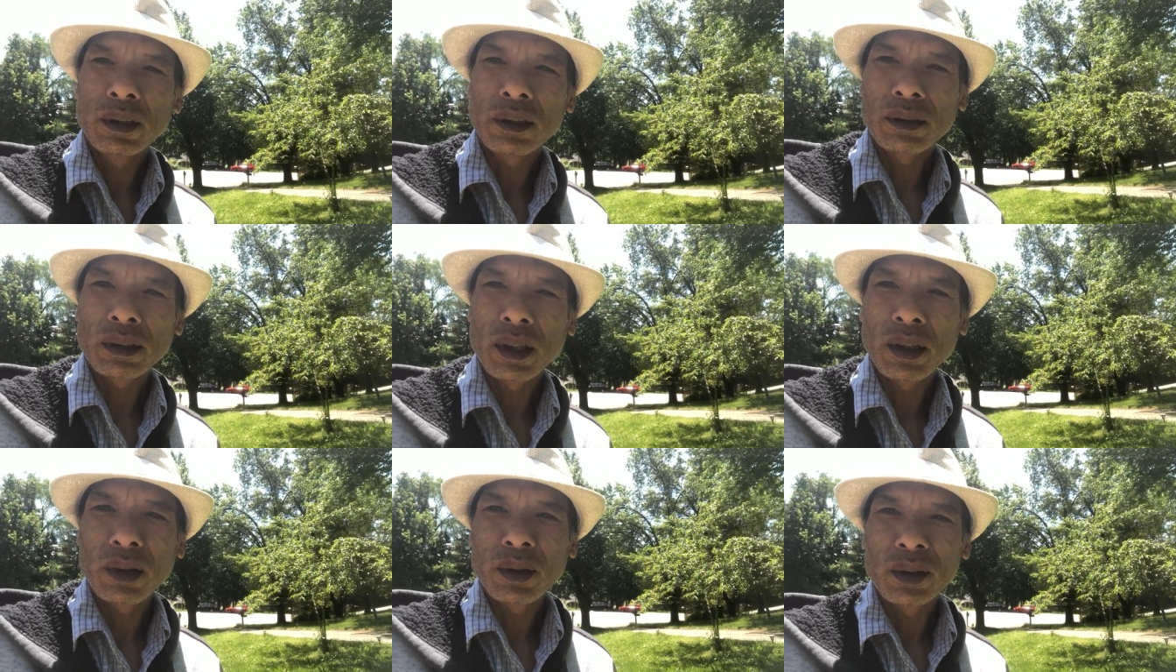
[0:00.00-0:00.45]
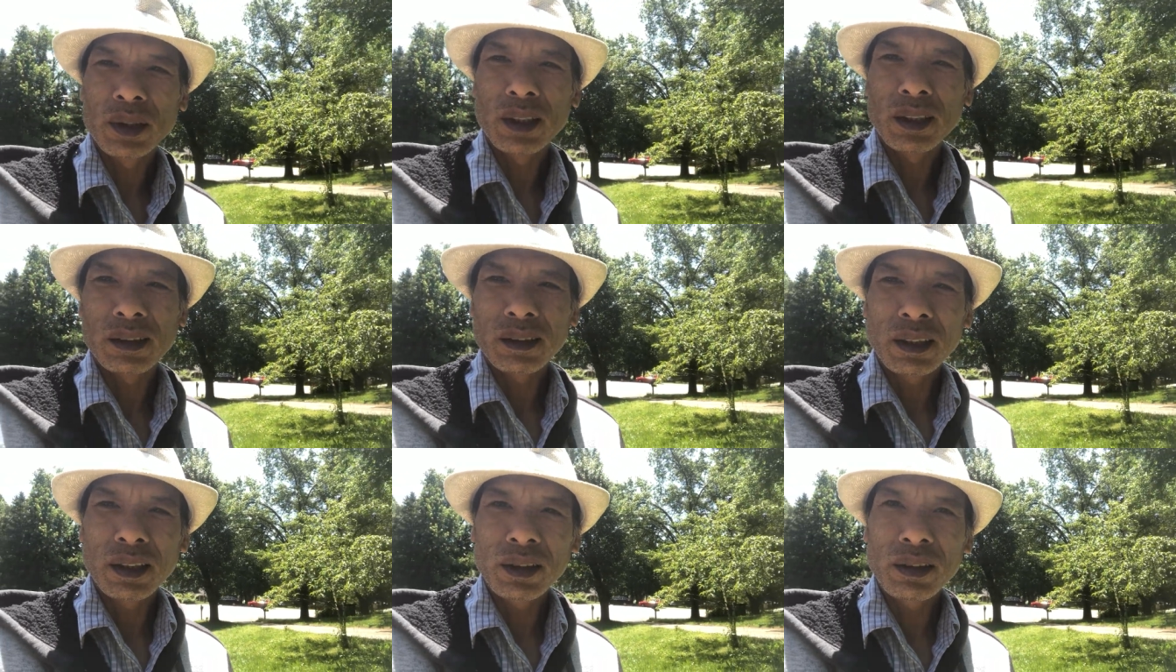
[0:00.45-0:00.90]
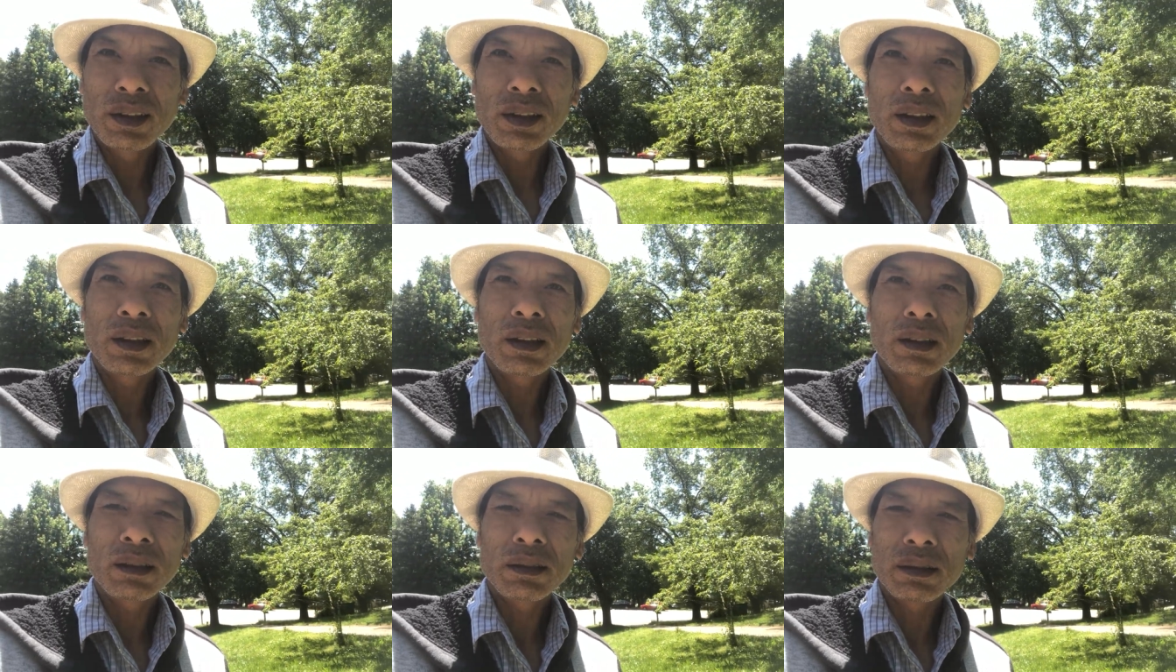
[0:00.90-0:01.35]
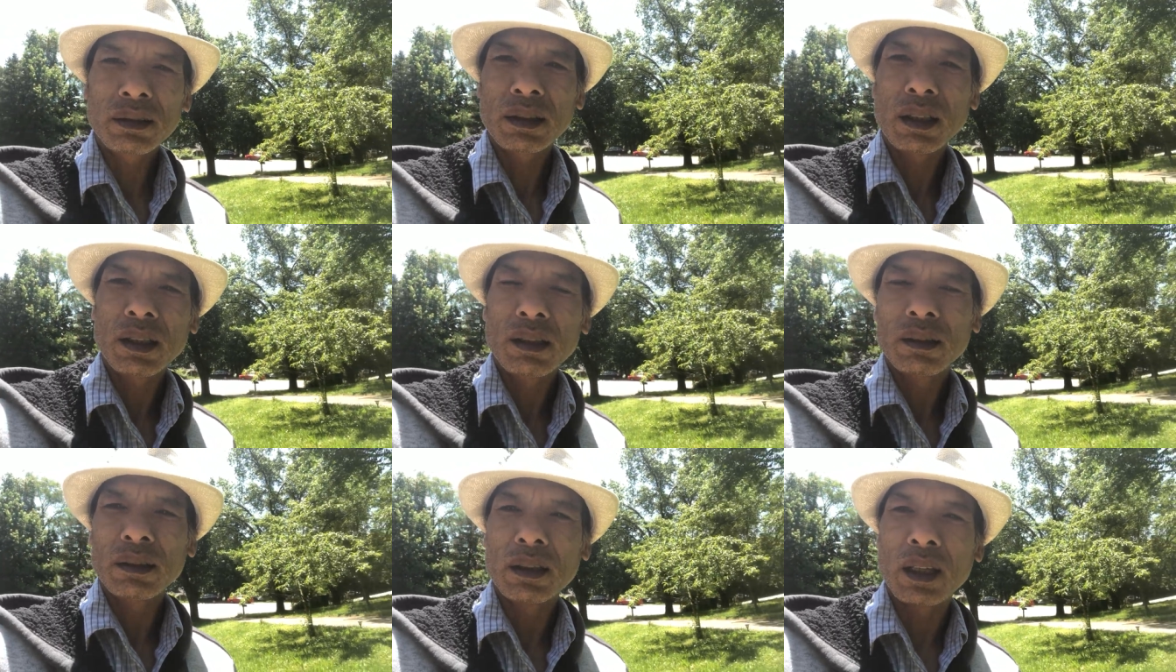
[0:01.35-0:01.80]
So they're teaching us
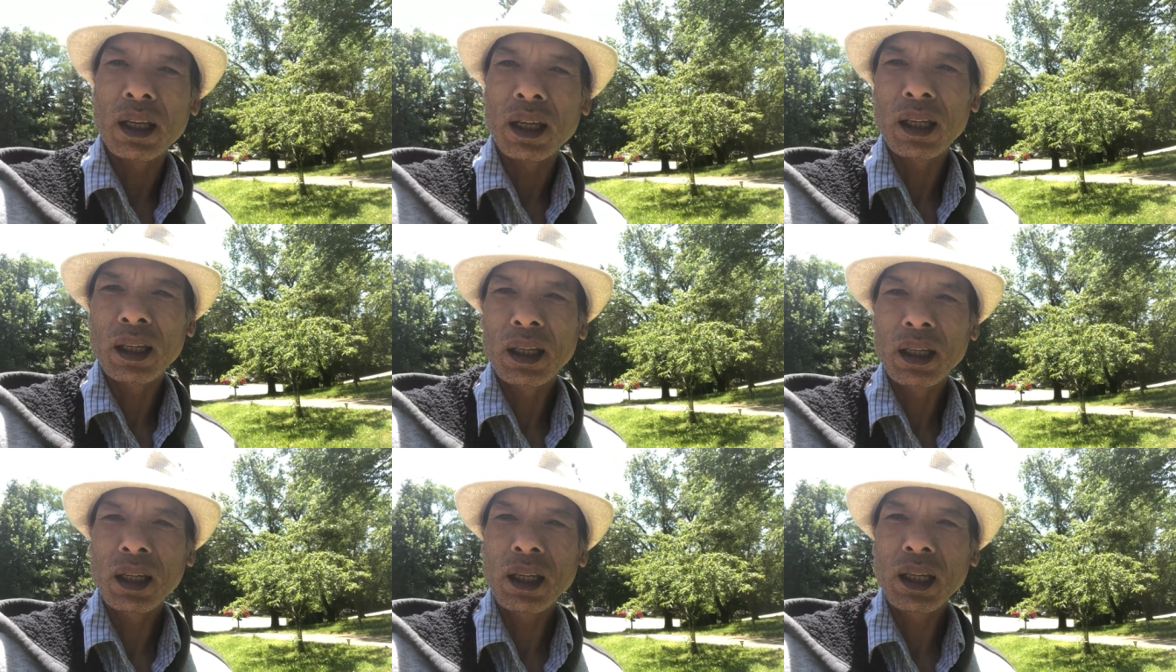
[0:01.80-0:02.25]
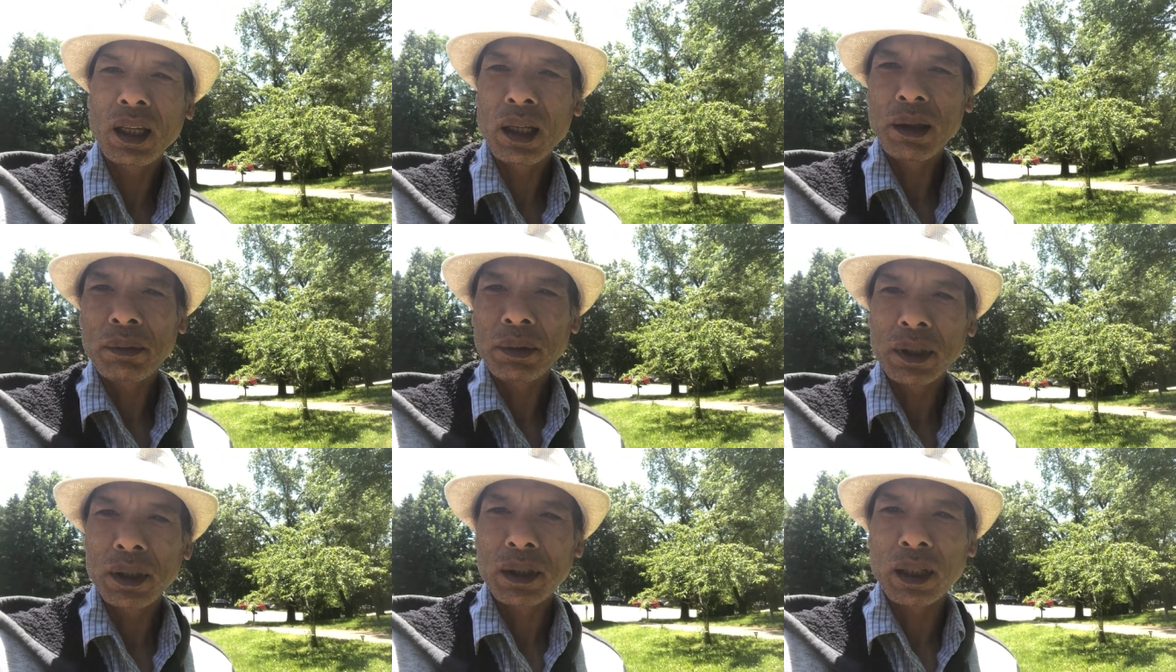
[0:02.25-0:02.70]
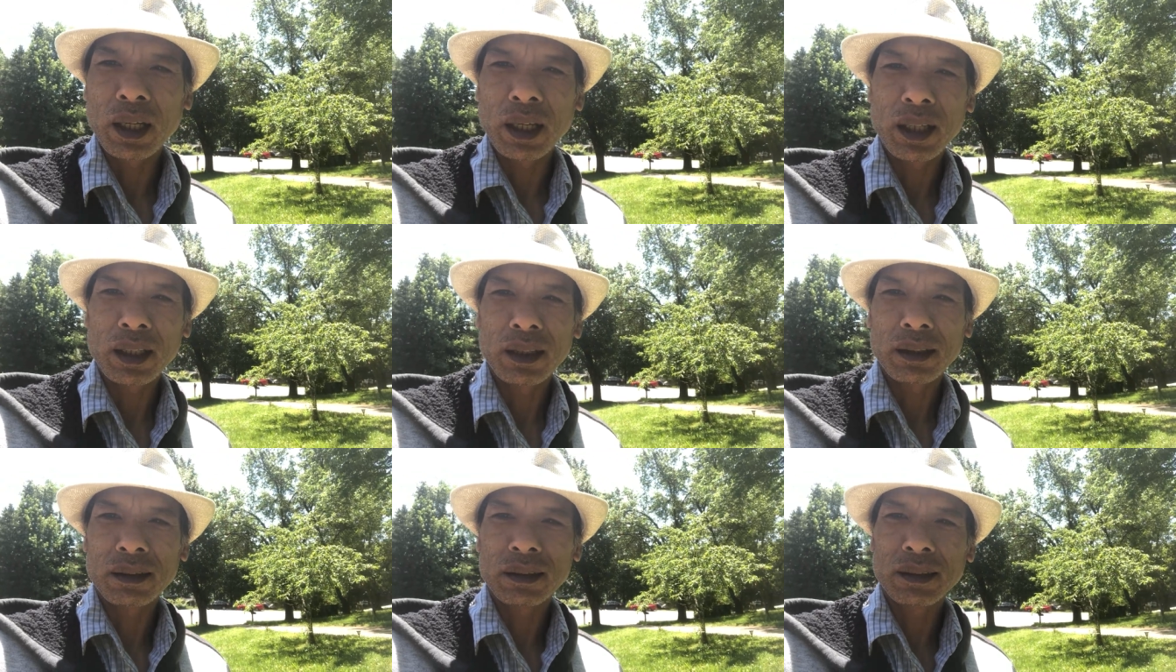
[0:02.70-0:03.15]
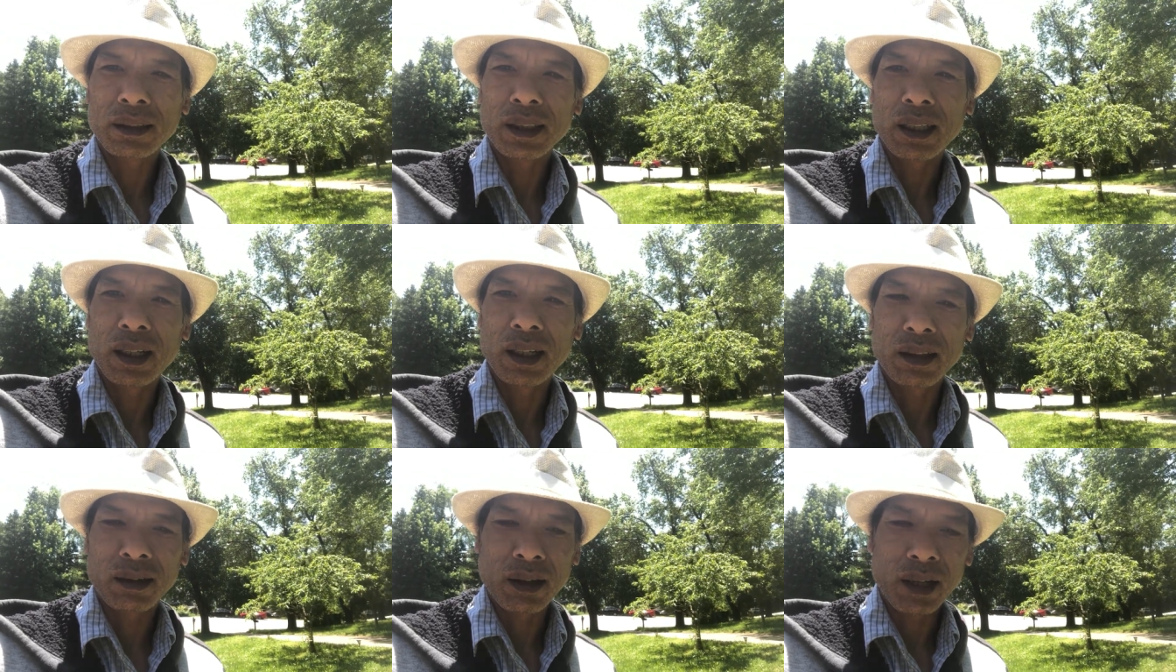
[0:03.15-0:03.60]
every day,
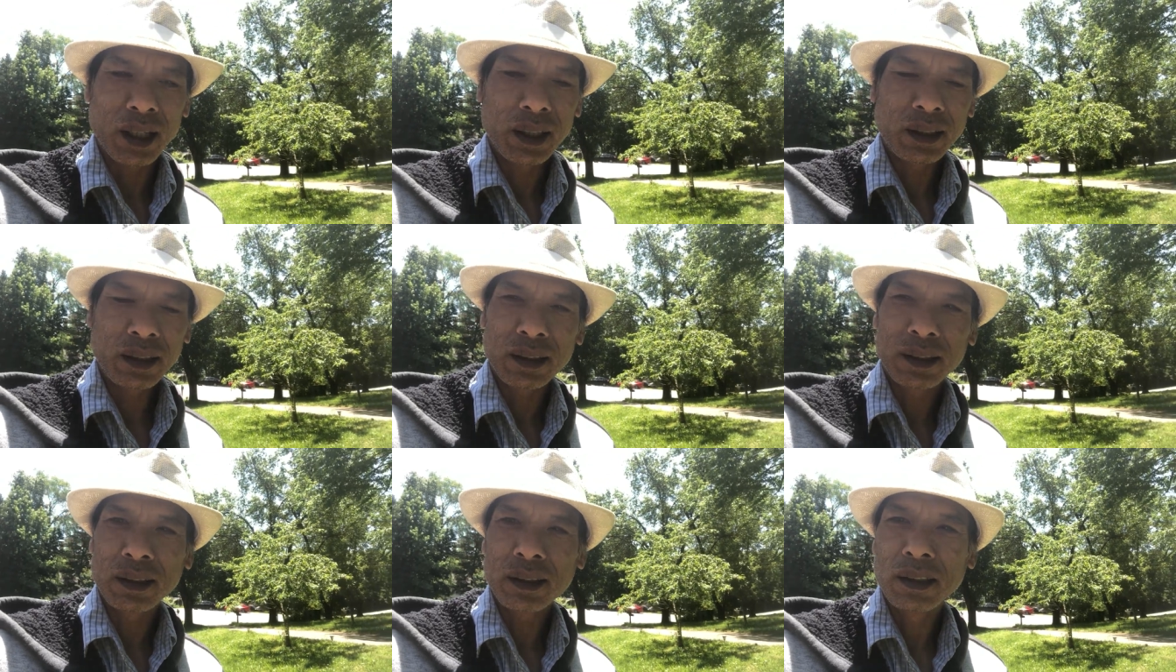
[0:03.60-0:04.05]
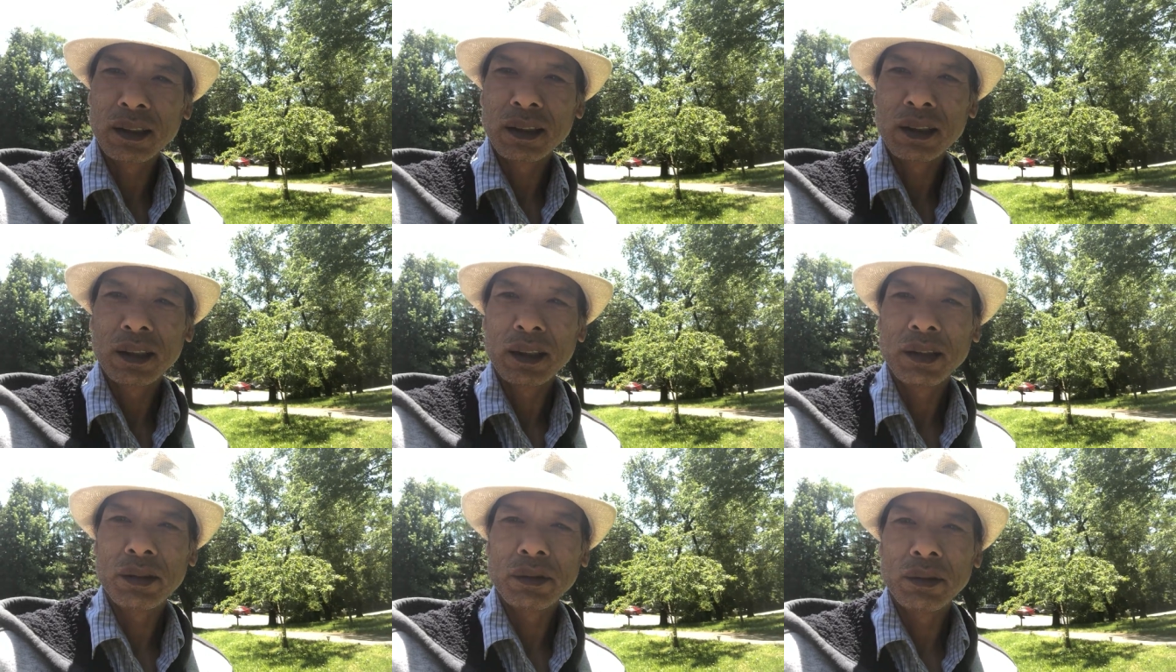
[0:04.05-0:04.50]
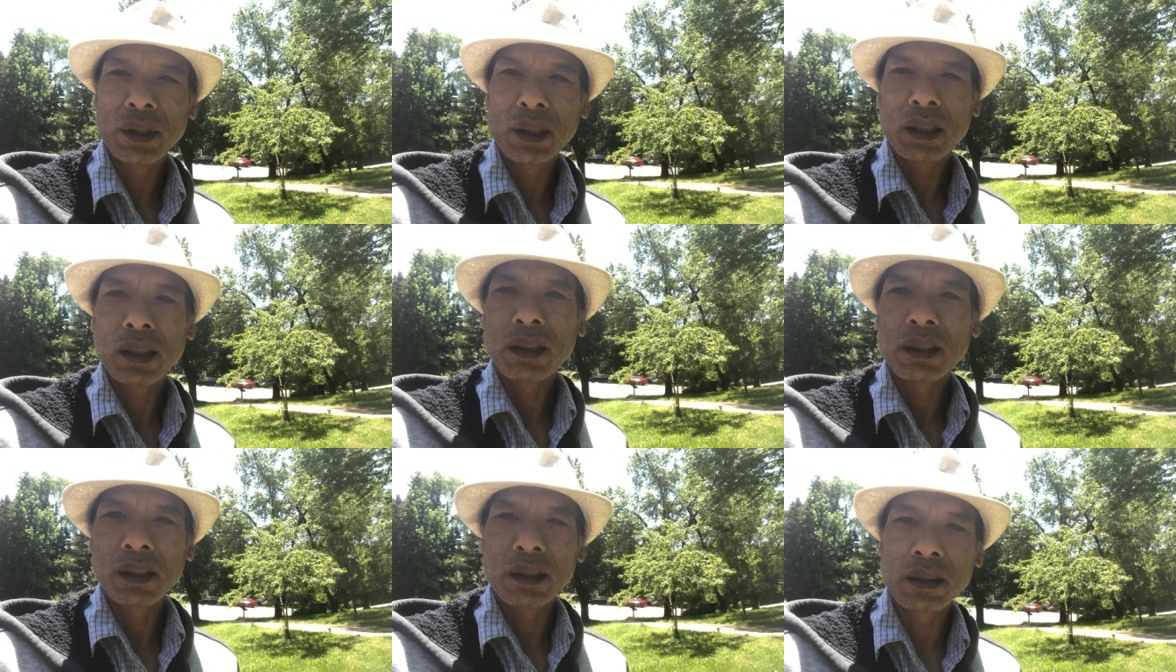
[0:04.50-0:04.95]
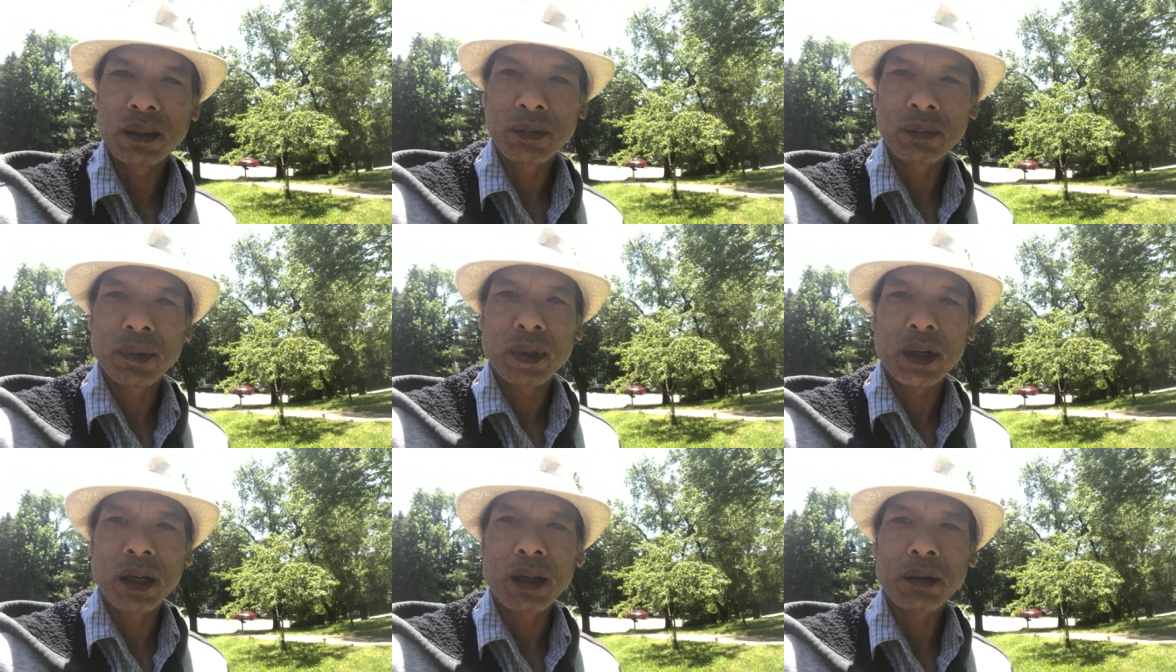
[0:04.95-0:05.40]
all right? We can
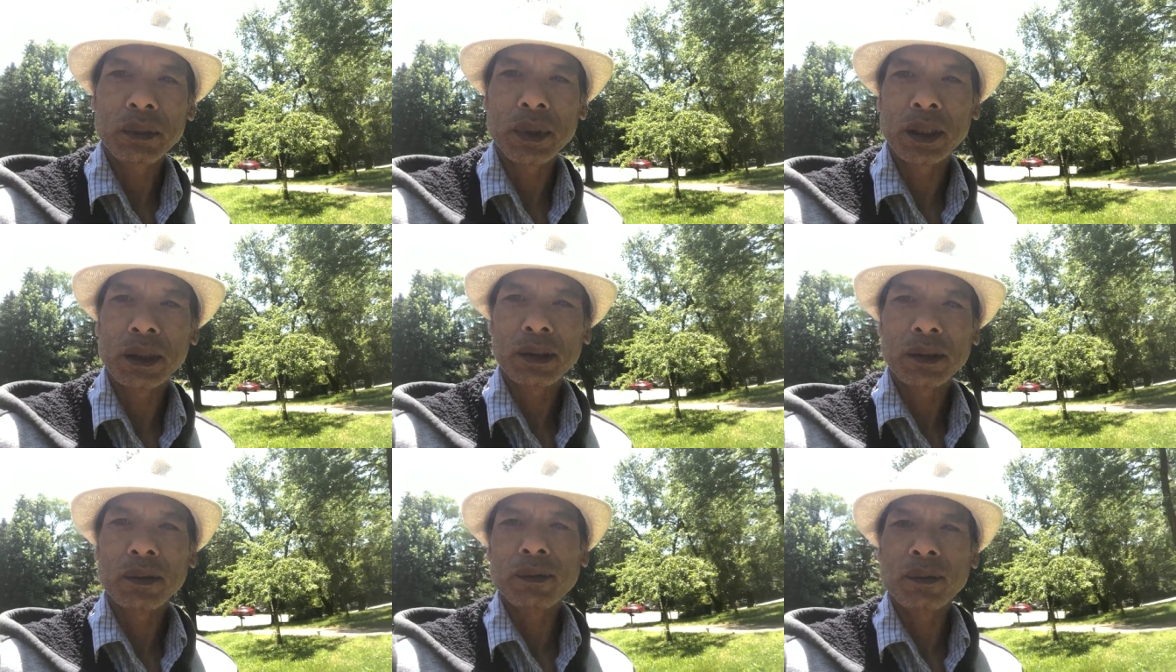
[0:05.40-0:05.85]
learn from it.